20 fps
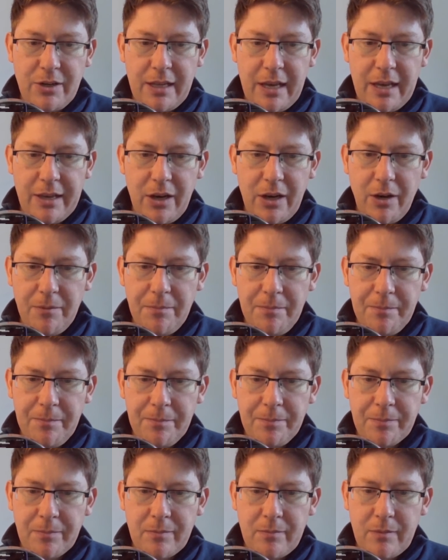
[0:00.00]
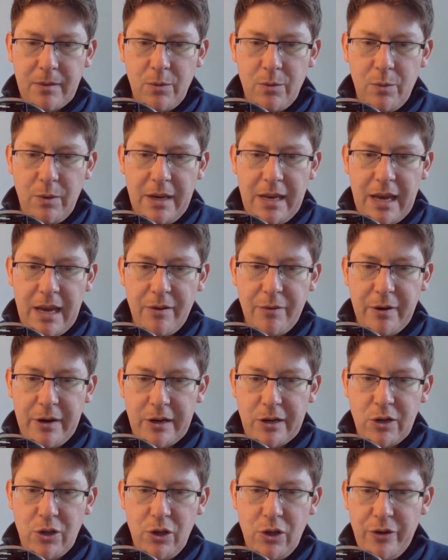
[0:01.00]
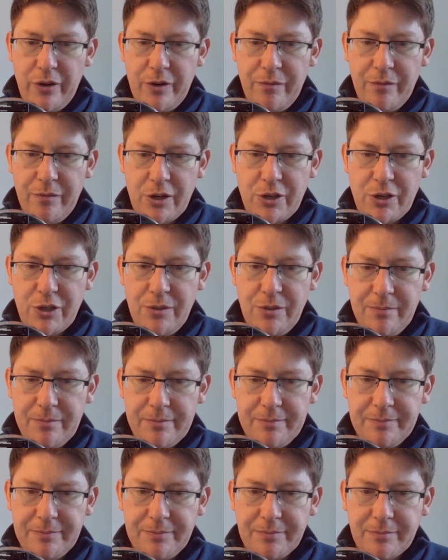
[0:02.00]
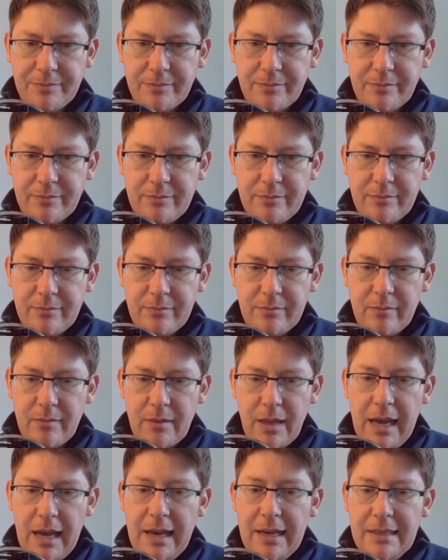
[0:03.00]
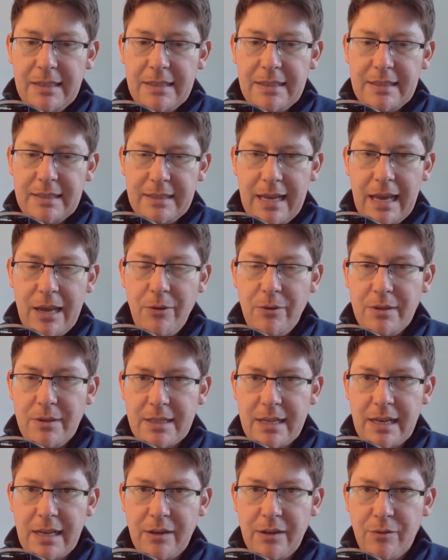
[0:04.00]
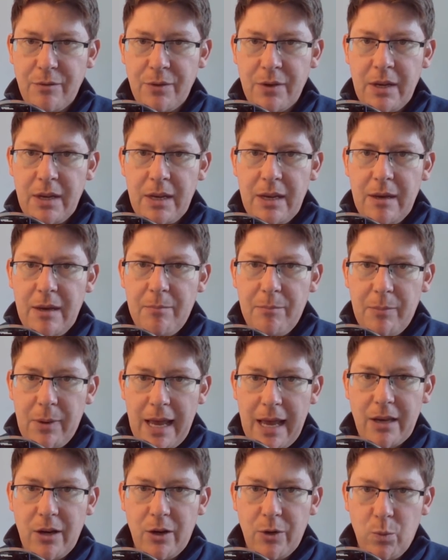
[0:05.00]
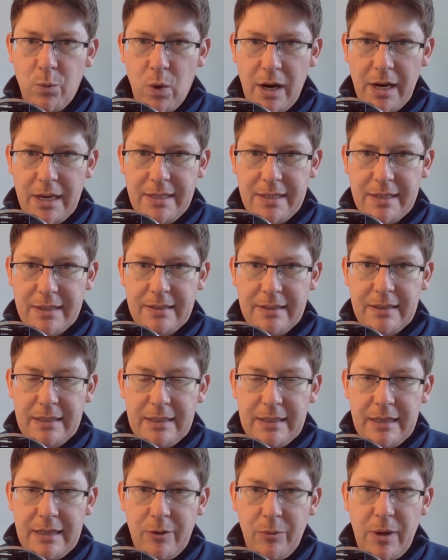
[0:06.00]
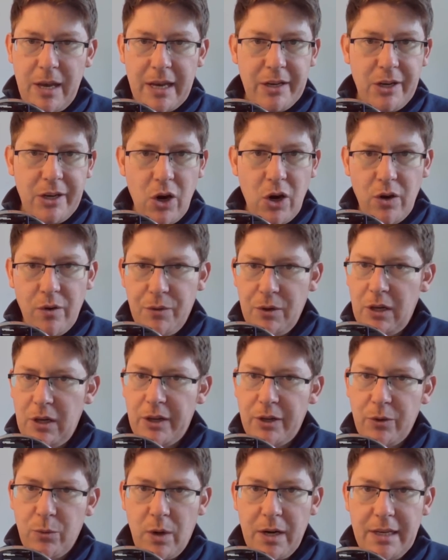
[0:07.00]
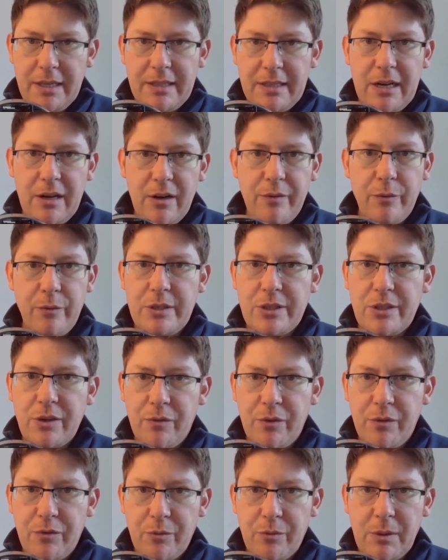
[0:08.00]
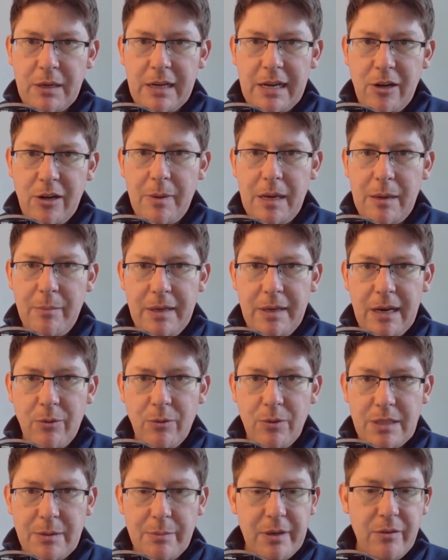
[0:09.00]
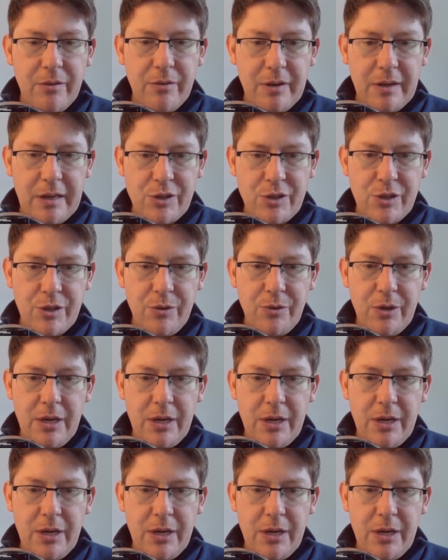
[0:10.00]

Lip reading: that on, we have our colour inversion. And now instead of black on white, and we had an awful lot of white there, if we suffered from glare, maybe that was a bit of an issue.